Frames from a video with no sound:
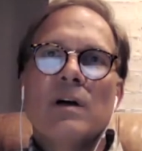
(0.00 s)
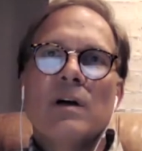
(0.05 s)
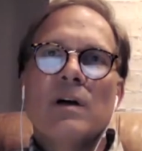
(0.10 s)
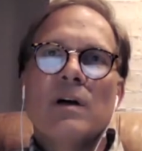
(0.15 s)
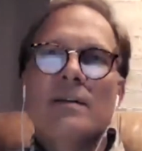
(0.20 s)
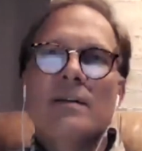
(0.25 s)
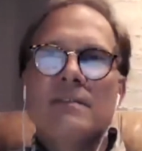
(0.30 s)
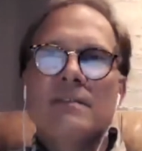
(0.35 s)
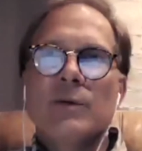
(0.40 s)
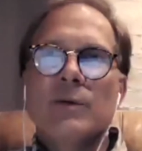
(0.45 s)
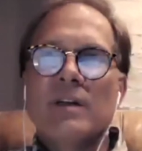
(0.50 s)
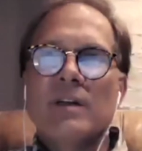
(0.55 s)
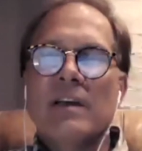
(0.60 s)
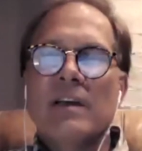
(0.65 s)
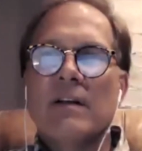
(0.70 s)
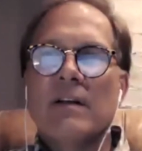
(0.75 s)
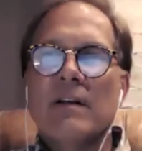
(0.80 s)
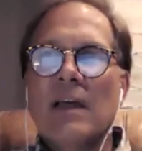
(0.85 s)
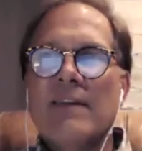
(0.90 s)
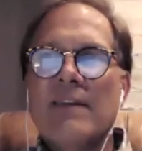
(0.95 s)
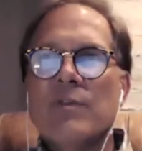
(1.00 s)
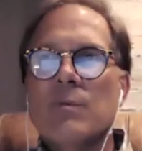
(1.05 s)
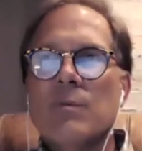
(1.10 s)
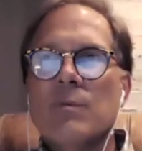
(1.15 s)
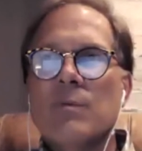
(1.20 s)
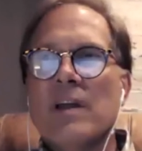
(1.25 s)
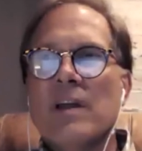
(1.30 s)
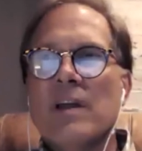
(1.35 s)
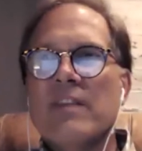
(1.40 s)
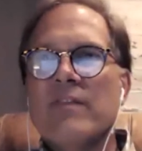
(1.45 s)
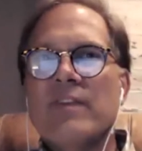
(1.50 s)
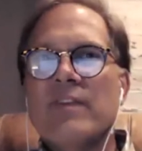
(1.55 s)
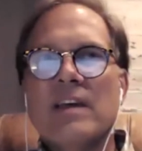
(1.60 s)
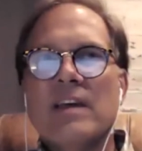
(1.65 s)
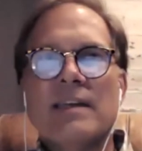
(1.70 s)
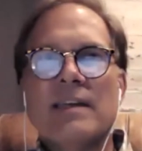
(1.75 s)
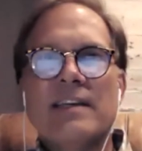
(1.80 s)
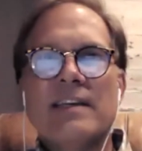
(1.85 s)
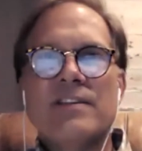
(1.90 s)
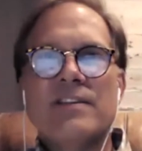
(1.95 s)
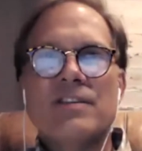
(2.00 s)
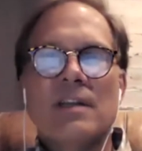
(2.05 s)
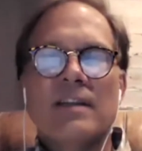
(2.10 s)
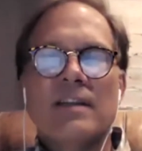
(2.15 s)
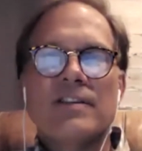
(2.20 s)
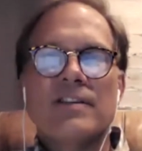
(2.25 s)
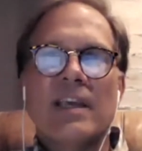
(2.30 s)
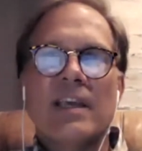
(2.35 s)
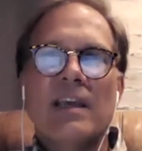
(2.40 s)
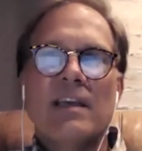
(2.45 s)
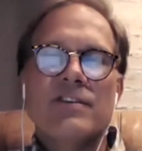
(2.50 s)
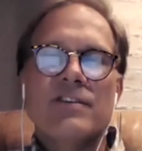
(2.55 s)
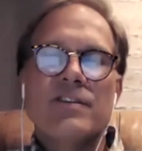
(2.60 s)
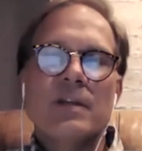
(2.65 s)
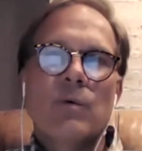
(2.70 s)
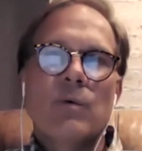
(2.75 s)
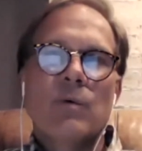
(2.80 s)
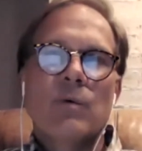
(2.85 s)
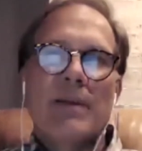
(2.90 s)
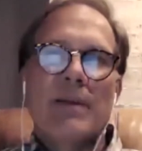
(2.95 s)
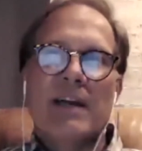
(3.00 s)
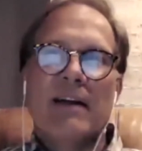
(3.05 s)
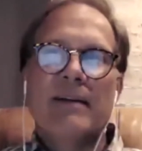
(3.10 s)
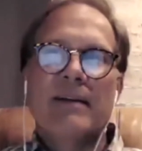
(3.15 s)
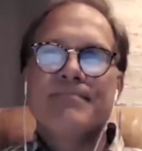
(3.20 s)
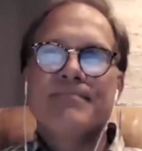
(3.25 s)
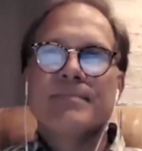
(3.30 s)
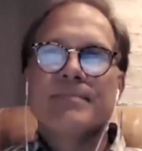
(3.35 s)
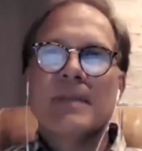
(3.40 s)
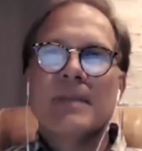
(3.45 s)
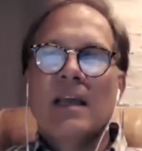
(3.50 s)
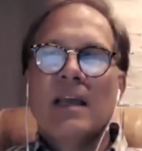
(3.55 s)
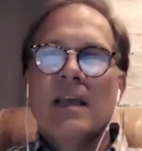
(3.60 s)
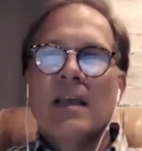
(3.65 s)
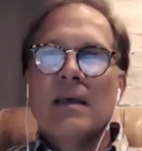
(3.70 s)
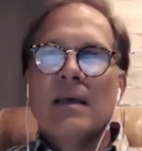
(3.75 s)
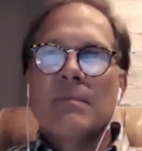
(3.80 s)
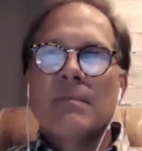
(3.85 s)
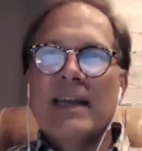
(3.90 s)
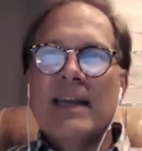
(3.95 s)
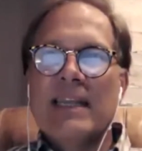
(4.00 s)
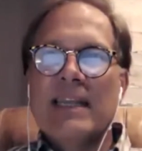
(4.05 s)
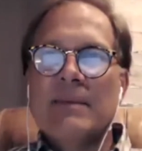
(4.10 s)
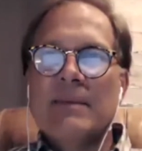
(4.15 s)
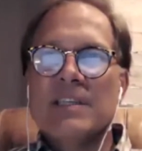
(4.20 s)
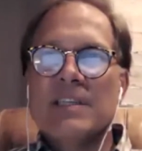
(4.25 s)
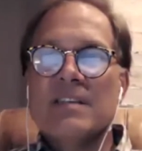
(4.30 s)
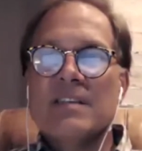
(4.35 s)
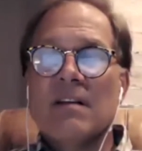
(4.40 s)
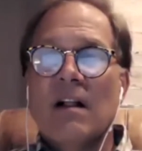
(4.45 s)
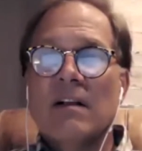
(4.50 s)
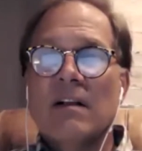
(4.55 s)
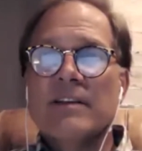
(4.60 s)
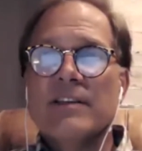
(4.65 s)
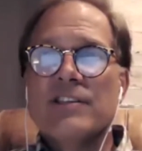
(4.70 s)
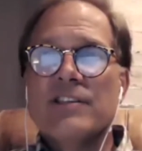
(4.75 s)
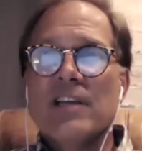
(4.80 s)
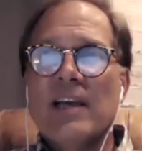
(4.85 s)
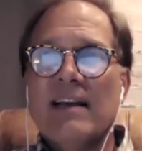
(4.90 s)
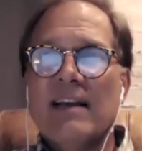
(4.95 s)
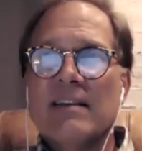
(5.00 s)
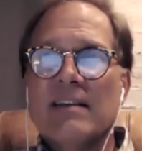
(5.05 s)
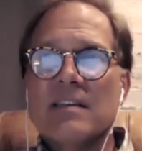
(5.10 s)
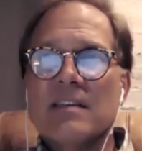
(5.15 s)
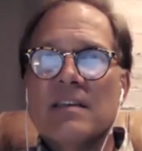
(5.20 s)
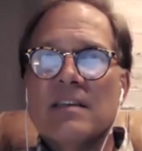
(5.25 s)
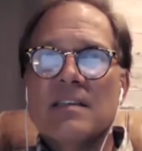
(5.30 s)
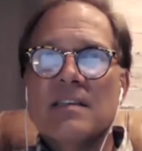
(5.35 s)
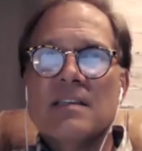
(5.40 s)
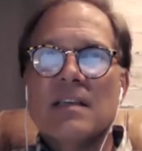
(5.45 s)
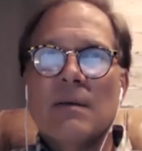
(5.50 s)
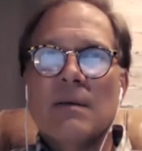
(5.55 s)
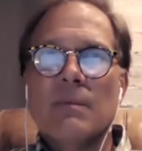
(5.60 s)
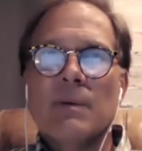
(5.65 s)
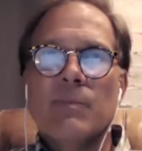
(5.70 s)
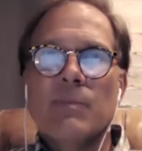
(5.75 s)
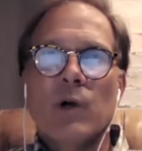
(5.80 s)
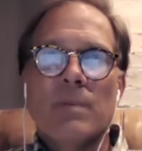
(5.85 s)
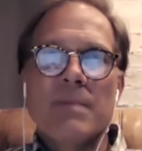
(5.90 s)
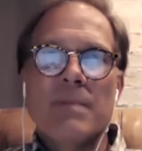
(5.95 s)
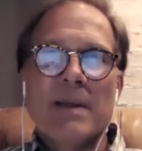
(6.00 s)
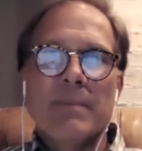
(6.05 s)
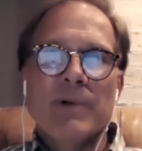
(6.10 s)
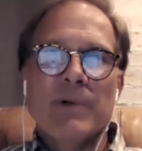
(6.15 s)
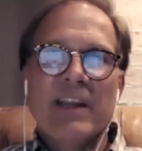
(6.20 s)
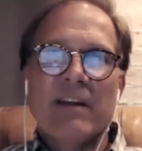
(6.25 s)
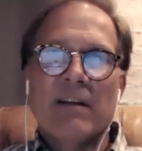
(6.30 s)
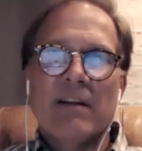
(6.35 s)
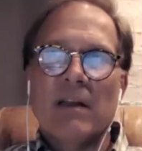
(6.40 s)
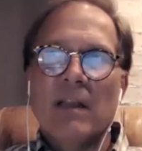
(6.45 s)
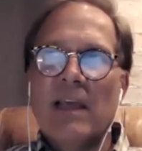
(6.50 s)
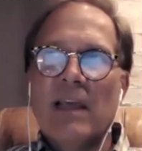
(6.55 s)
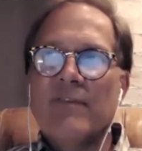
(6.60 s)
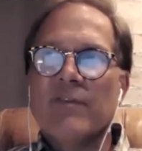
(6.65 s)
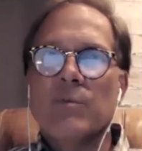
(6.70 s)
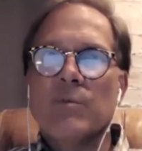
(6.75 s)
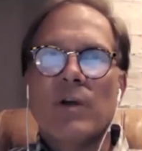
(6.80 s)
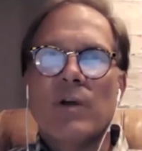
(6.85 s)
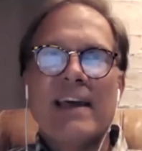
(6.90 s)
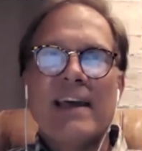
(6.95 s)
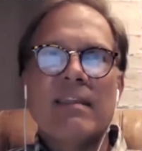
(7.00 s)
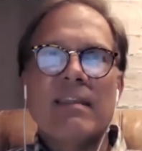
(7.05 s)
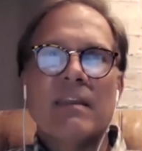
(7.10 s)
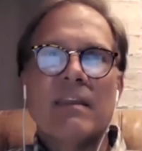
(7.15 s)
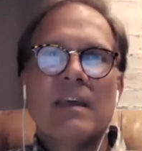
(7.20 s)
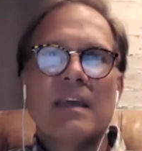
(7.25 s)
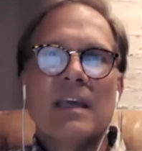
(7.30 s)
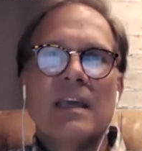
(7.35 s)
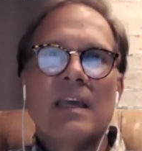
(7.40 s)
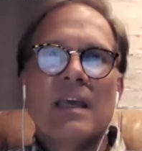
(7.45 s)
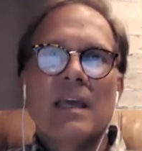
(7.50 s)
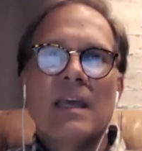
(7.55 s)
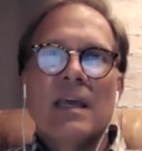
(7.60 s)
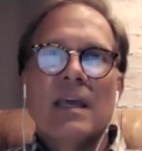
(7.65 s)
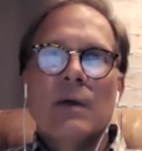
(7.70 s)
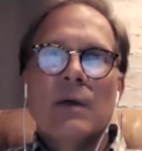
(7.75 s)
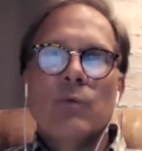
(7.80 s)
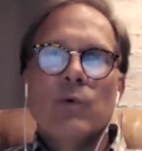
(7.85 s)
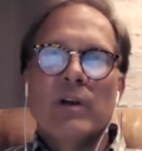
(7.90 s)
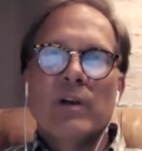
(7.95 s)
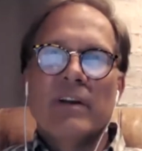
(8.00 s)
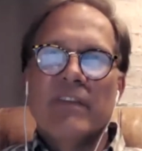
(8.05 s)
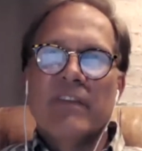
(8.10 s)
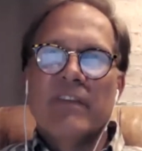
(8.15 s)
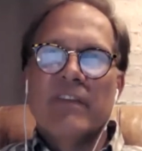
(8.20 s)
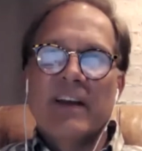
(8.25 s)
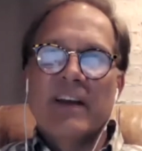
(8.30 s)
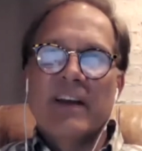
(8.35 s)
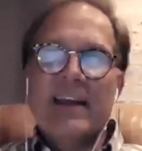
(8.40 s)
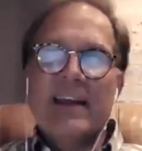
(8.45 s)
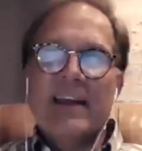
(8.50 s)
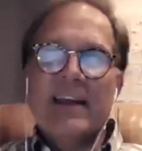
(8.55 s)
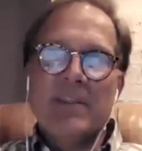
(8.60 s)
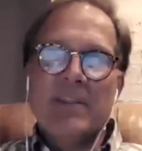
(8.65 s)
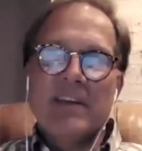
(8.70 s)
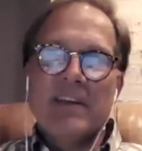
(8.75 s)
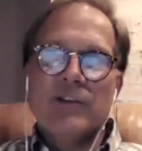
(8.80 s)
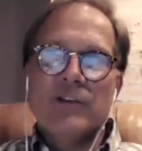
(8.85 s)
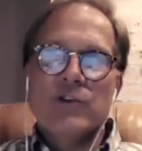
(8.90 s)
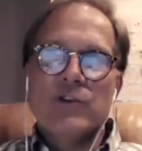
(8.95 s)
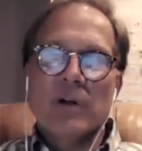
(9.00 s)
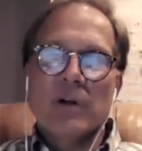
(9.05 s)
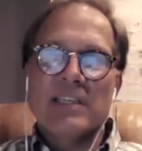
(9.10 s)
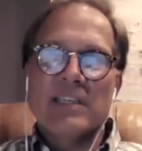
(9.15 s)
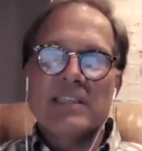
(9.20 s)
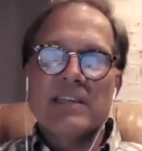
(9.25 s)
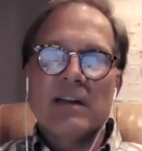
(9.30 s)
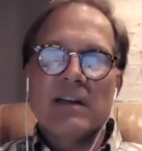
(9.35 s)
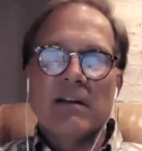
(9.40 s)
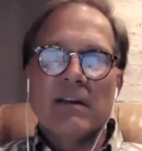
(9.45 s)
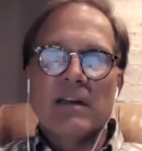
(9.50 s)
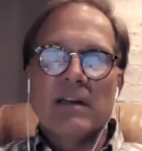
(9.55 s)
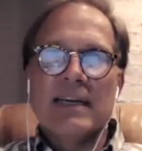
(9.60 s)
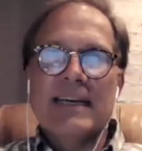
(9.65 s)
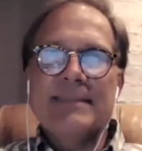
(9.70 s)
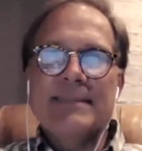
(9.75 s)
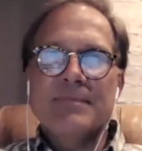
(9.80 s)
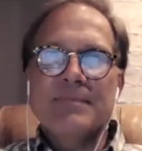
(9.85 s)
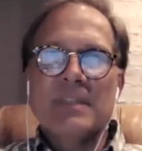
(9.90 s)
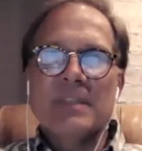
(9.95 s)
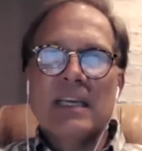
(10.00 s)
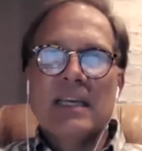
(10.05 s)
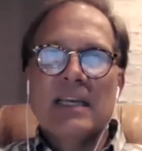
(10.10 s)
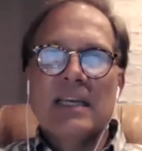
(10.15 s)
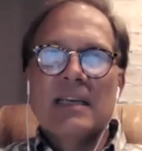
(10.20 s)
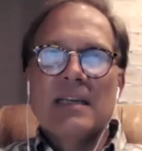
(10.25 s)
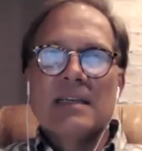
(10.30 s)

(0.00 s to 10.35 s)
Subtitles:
everyone to another Life and Breath Foundation educational webinar. My name is Sarcoidosis. I'm a board member here at Life and Breath. We're very happy that you joined us here tonight.